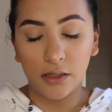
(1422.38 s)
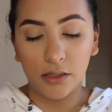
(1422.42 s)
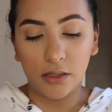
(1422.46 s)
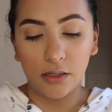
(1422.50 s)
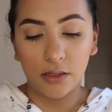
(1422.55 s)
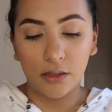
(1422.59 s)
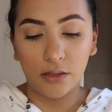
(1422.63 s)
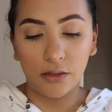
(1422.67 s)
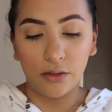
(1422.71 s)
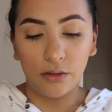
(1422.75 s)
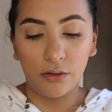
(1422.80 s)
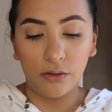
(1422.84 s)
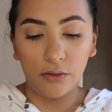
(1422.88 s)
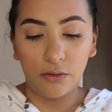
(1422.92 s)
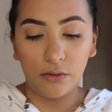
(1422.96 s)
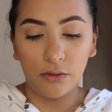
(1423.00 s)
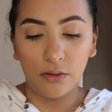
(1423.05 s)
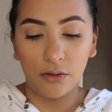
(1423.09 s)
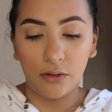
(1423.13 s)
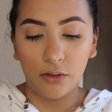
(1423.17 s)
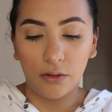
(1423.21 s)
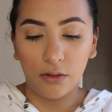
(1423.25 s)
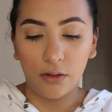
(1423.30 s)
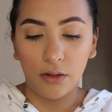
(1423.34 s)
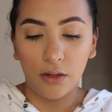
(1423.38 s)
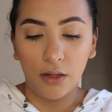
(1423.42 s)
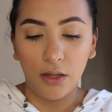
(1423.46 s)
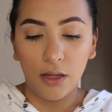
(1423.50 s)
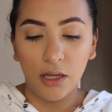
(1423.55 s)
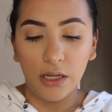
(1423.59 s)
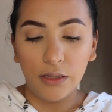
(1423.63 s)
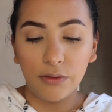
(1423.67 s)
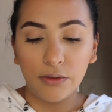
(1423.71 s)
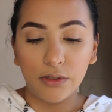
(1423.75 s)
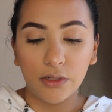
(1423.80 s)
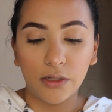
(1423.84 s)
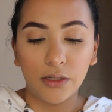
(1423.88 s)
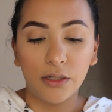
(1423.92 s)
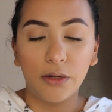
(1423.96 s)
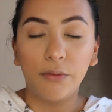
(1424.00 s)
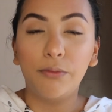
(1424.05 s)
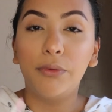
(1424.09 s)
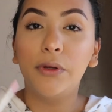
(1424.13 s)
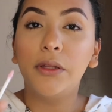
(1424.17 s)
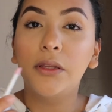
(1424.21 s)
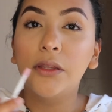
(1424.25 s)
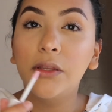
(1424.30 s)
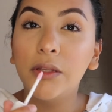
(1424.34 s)
So I'm just gonna
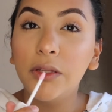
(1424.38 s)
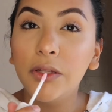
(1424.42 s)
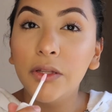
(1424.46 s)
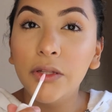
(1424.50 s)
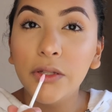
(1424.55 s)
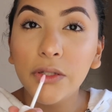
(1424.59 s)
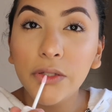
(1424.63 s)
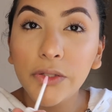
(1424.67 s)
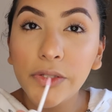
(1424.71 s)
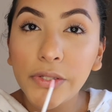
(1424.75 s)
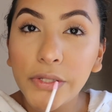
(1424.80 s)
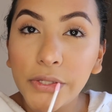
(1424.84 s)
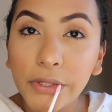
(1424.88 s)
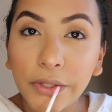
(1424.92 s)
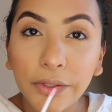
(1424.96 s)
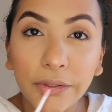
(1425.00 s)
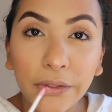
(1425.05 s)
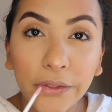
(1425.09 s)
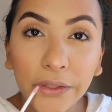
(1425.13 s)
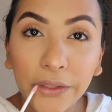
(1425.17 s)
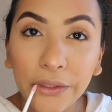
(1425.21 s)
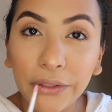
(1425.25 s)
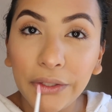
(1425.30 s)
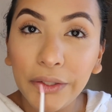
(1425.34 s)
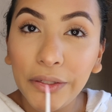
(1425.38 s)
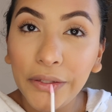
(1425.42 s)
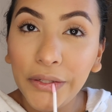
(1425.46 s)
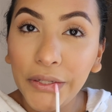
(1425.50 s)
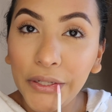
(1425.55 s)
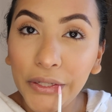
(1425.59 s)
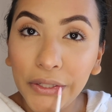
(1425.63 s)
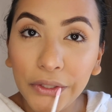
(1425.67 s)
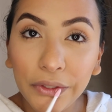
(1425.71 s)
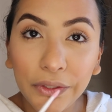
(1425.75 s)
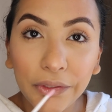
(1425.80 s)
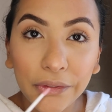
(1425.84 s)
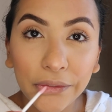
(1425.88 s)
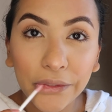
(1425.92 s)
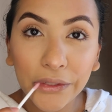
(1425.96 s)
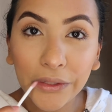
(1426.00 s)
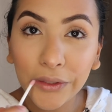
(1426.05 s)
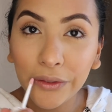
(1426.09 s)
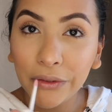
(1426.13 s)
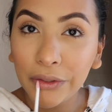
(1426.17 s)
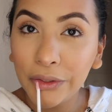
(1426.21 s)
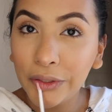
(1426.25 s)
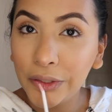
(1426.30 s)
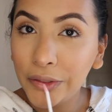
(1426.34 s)
put this on here.
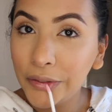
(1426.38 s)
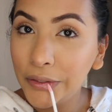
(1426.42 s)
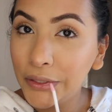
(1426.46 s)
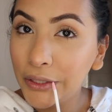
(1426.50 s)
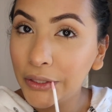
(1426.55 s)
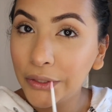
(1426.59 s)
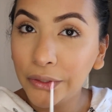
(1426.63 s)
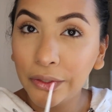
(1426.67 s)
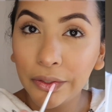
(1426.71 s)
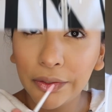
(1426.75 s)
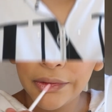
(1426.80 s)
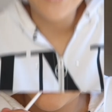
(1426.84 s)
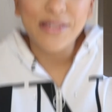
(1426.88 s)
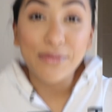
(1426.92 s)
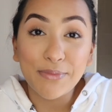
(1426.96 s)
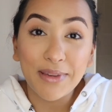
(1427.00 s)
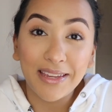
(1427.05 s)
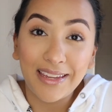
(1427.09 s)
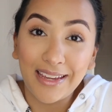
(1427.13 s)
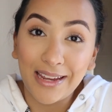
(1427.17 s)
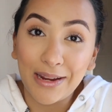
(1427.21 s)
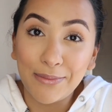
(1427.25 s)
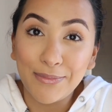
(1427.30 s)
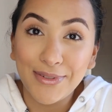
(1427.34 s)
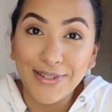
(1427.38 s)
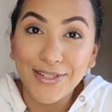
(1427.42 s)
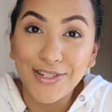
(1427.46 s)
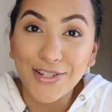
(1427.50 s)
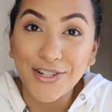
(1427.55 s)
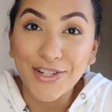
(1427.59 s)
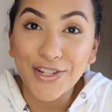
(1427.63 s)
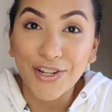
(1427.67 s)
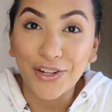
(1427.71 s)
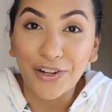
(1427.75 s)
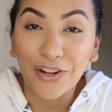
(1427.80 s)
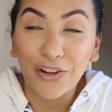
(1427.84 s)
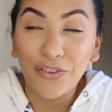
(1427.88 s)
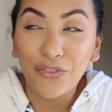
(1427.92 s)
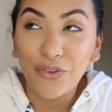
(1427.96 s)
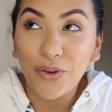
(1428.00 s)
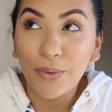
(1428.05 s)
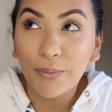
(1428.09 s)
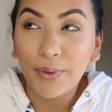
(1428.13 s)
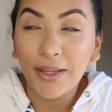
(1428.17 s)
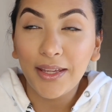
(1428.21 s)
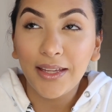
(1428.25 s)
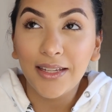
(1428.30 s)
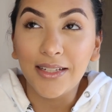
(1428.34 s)
So my camera just shut off
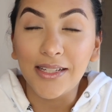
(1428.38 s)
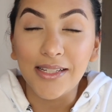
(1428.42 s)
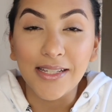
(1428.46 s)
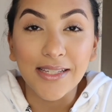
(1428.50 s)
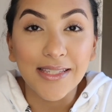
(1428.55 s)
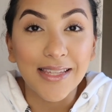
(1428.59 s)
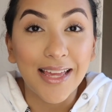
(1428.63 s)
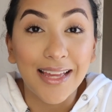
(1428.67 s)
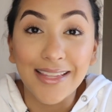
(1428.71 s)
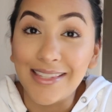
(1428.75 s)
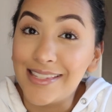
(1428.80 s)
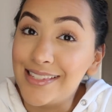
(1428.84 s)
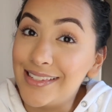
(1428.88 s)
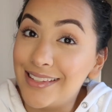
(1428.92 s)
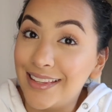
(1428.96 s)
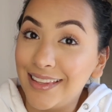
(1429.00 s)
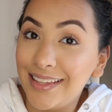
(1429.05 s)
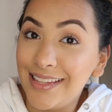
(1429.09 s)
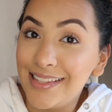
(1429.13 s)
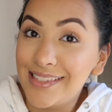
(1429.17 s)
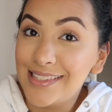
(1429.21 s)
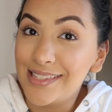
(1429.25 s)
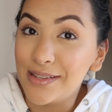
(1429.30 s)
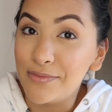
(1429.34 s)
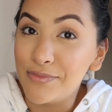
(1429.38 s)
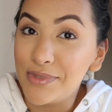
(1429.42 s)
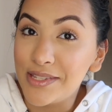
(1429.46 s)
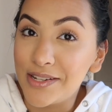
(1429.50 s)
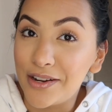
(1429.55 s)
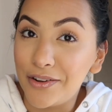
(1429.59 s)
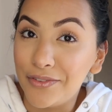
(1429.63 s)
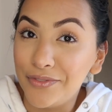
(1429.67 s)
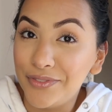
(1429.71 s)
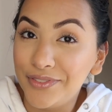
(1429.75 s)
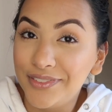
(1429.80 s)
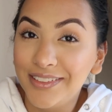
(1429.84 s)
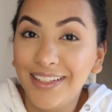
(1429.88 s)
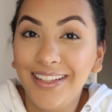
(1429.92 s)
on me because I have to delete some stuff.